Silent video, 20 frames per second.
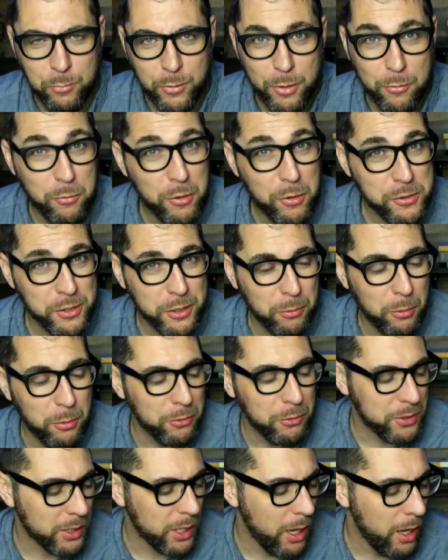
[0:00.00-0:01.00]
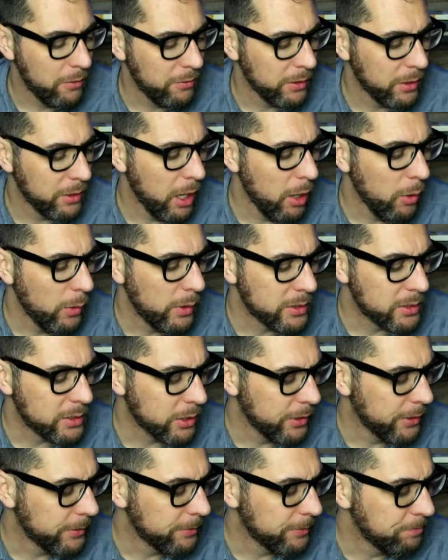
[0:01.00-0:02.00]
Freshly roasted coffee, always
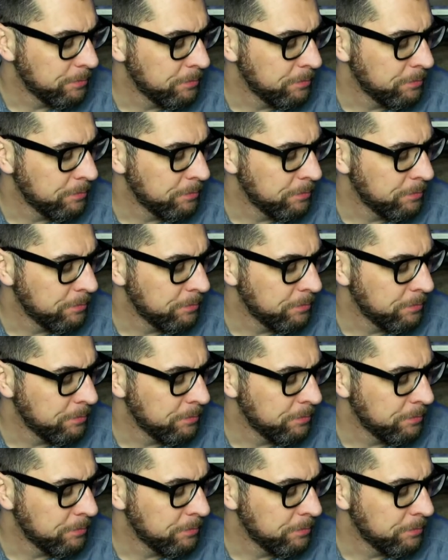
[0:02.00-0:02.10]
good.